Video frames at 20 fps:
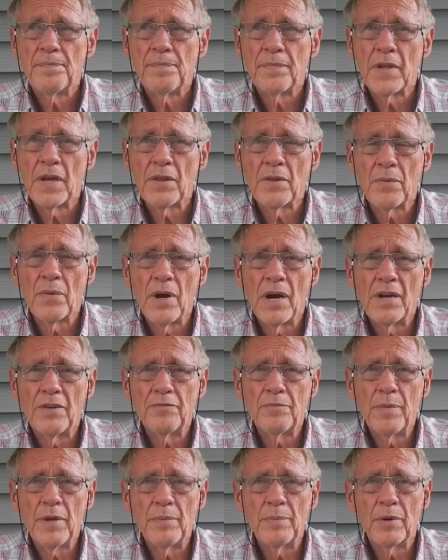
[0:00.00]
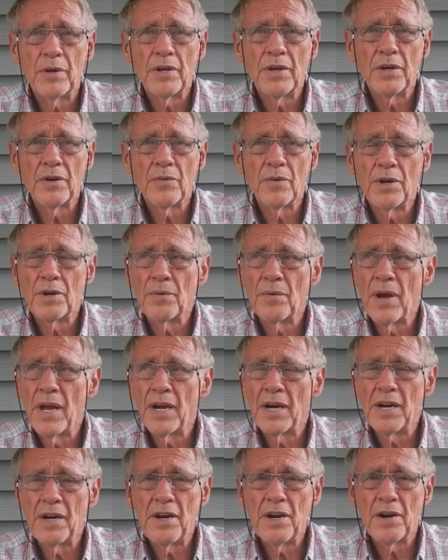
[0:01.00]
Otherwise, people here run
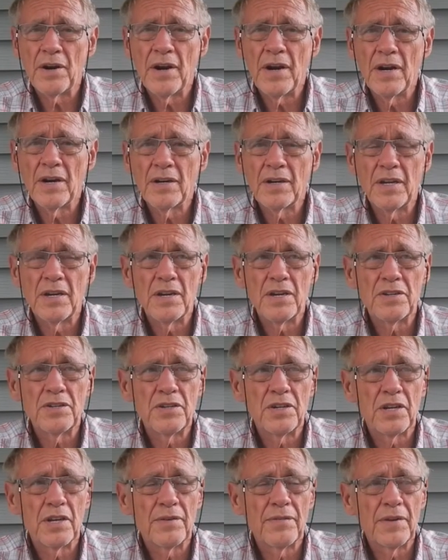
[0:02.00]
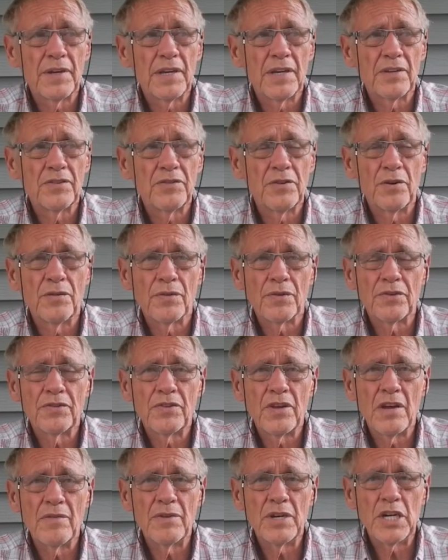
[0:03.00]
around in their air conditioning if it gets over
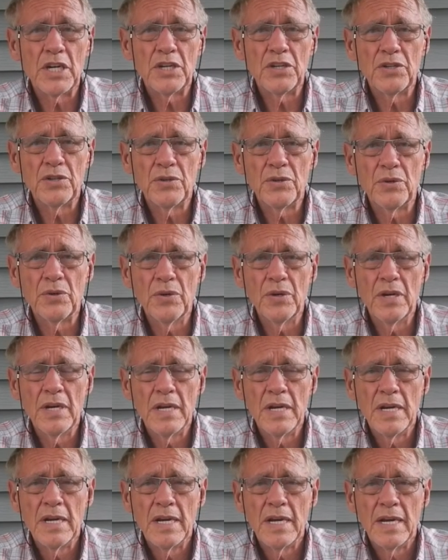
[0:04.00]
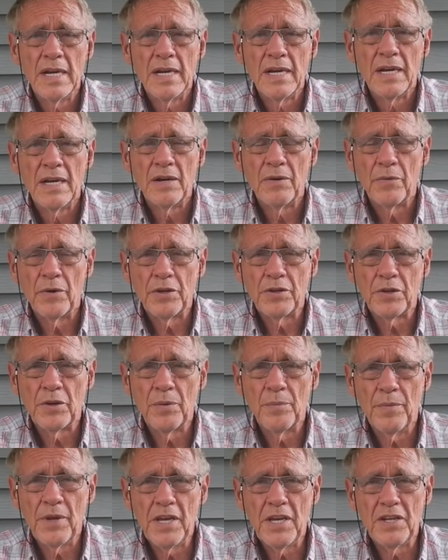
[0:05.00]
72, which
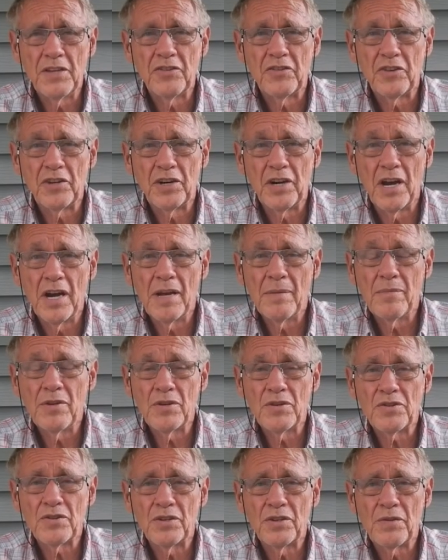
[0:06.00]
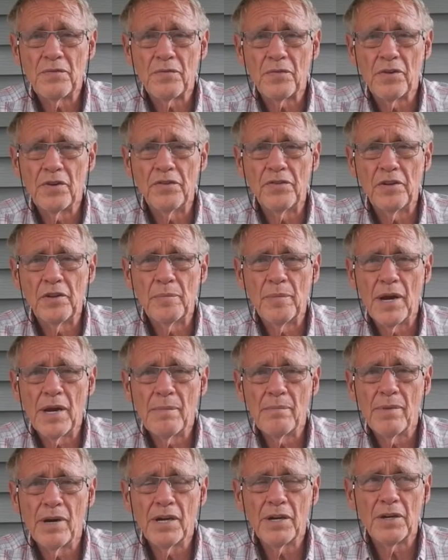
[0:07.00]
means that I'm usually freezing my
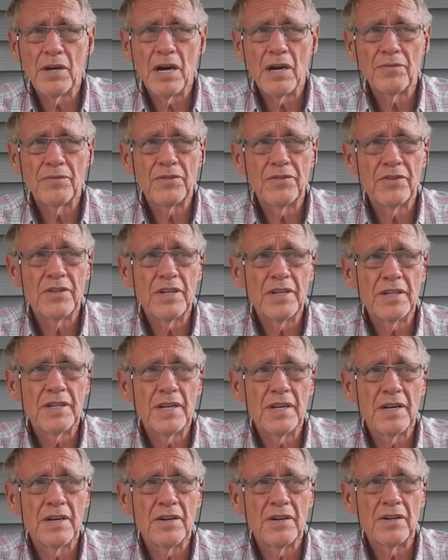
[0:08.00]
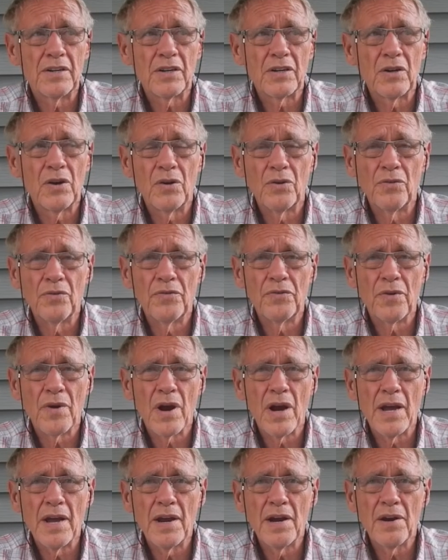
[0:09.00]
butt off sitting there in the cold,
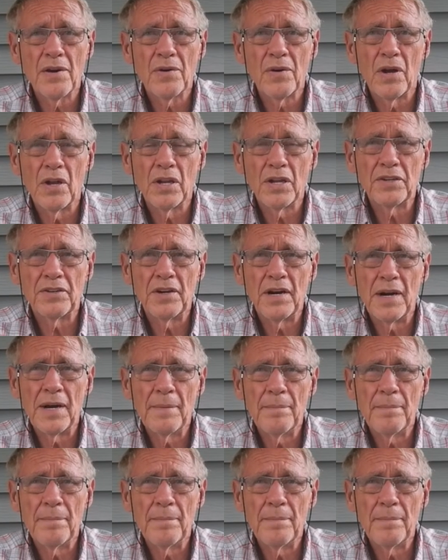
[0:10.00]
dry air all the time.